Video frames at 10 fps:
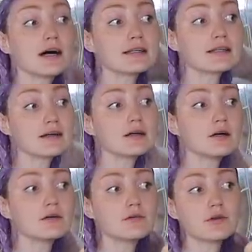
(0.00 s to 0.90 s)
I,
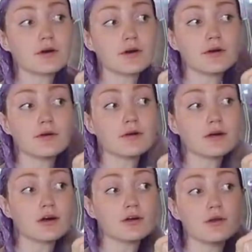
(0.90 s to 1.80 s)
oh no,
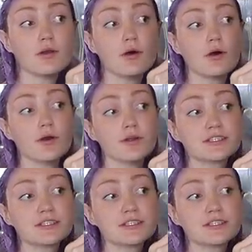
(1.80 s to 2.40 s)
oh no.